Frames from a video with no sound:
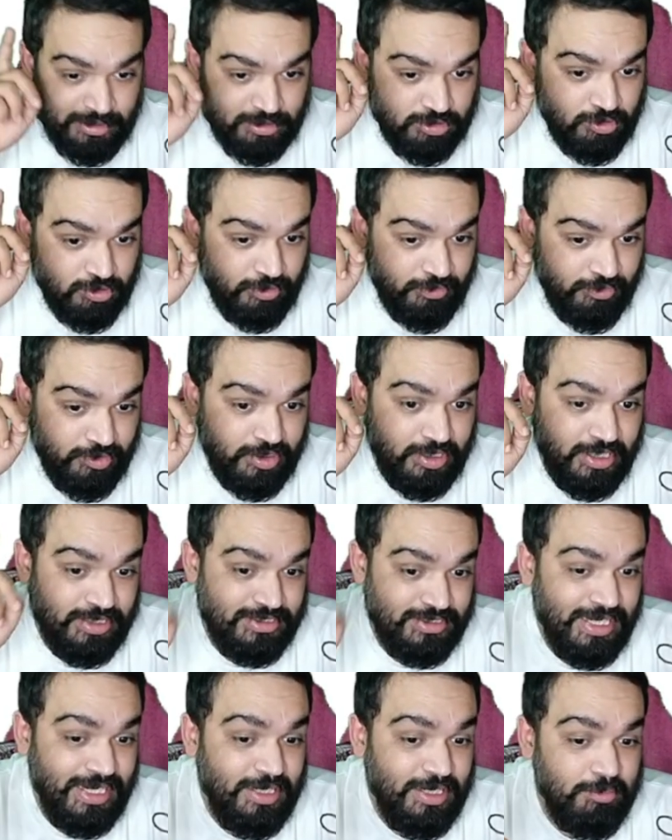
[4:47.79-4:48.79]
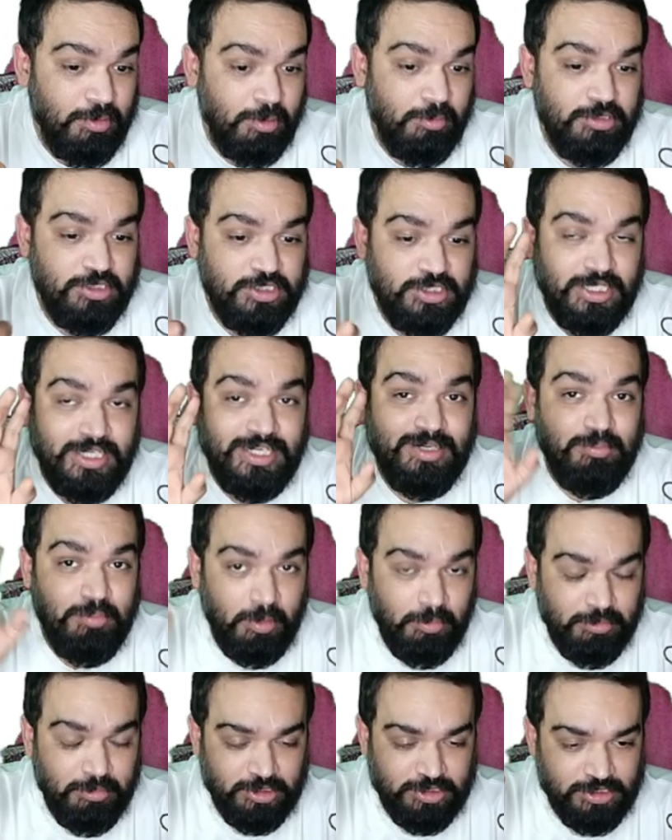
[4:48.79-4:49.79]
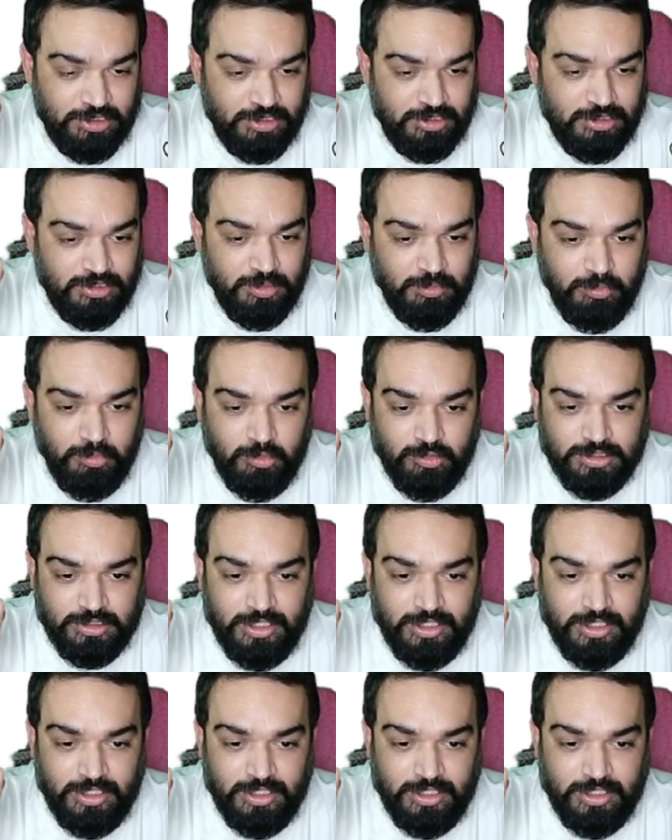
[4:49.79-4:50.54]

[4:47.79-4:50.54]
So if you select publish, it'll publish the post,